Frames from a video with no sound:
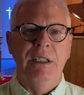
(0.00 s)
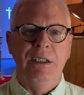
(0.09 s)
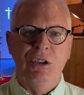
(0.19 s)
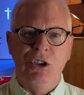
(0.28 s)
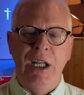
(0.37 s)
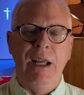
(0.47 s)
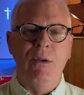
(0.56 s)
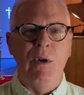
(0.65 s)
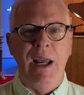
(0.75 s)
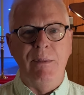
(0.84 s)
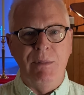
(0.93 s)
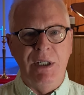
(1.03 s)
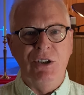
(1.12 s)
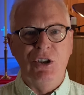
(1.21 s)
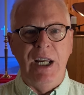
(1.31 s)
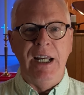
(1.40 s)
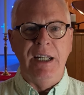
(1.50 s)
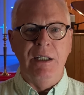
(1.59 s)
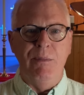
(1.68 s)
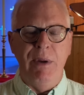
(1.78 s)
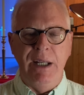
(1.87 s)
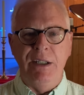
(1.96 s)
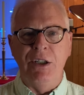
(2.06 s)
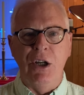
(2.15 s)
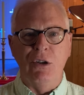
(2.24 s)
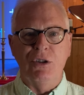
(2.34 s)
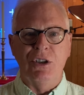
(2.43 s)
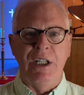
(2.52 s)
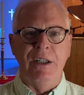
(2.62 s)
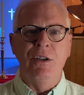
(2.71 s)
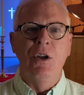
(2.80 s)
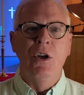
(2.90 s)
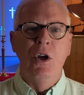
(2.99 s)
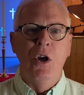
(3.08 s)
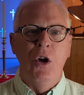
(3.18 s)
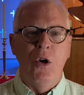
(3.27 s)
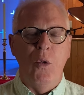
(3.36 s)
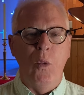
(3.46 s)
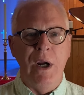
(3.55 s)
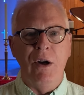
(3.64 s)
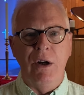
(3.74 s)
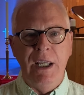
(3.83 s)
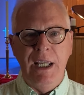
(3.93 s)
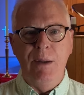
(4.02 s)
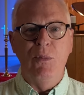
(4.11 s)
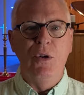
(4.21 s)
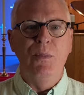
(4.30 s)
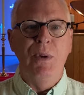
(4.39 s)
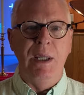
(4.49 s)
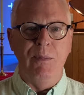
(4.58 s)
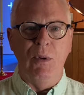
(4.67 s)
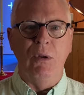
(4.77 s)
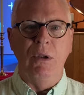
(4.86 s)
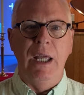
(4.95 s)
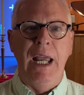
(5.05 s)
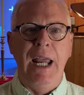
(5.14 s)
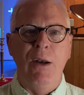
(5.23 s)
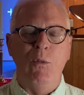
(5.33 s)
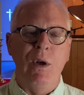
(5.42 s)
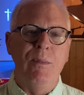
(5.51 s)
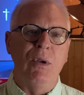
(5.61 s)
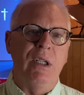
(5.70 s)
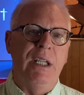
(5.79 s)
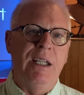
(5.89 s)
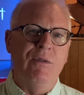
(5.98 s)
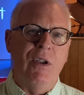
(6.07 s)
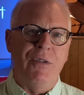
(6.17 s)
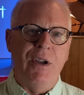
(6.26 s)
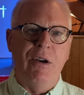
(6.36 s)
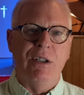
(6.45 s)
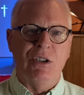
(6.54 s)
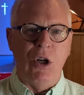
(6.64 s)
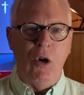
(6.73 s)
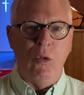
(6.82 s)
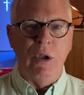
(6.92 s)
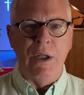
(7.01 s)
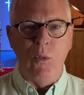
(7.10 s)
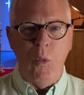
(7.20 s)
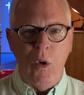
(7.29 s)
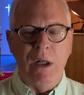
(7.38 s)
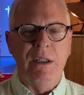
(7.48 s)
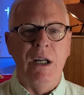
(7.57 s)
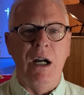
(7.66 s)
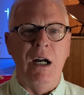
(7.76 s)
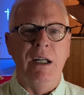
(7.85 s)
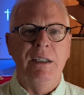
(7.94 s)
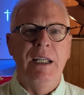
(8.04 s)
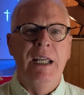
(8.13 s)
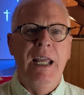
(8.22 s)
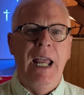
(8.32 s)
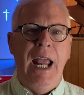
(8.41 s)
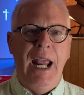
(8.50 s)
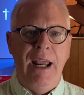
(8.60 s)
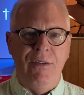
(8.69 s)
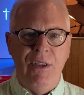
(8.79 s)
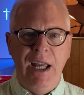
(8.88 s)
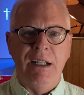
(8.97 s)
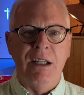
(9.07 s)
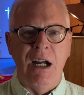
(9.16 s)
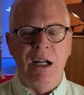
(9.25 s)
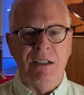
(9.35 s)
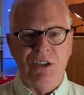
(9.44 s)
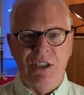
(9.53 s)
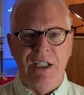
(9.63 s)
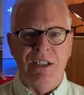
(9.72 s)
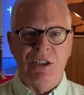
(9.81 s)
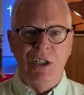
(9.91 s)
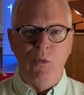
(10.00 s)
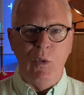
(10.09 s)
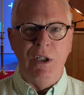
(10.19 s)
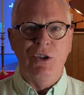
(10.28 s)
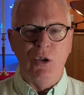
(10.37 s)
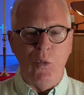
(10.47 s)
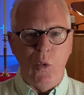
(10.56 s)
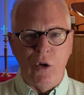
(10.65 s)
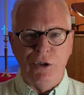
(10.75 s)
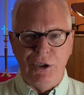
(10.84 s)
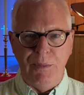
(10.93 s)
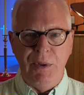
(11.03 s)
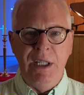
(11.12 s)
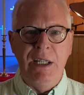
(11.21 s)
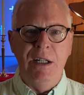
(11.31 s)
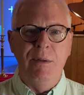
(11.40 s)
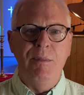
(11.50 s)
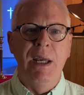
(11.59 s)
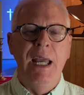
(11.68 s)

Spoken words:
And Shadrach, Meshach, and Abednego said, "We are Hebrew people, and we believe that there is only one God, and that God says that we should worship Him